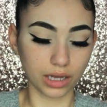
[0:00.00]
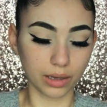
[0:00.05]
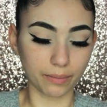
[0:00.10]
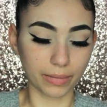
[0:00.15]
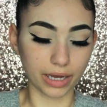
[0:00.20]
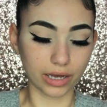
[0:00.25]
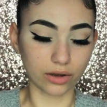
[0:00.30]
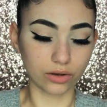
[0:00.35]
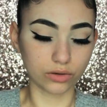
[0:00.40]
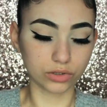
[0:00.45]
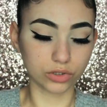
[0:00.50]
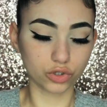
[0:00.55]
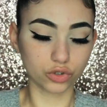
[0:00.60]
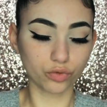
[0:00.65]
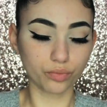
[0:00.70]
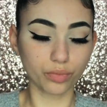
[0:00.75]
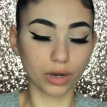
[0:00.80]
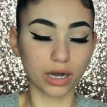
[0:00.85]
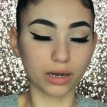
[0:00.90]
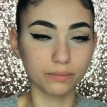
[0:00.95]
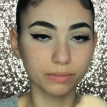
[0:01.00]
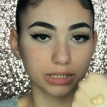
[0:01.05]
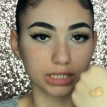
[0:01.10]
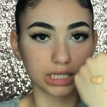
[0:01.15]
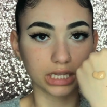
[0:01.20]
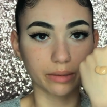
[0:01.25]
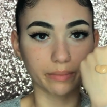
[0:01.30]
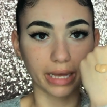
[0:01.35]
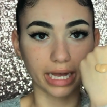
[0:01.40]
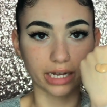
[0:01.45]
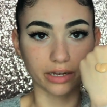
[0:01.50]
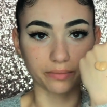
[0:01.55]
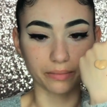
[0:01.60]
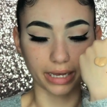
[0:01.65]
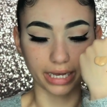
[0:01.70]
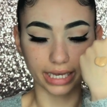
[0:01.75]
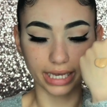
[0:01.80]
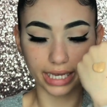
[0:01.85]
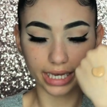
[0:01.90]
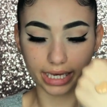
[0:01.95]
about 2 pumps in the back of
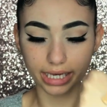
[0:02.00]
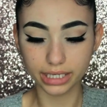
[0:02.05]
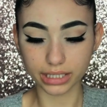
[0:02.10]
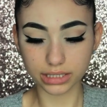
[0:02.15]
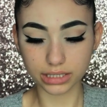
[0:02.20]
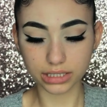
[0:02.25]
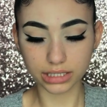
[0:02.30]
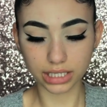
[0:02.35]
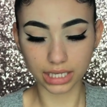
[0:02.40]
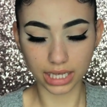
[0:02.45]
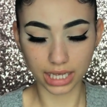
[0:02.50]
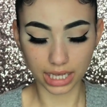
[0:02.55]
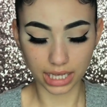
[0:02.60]
my hands,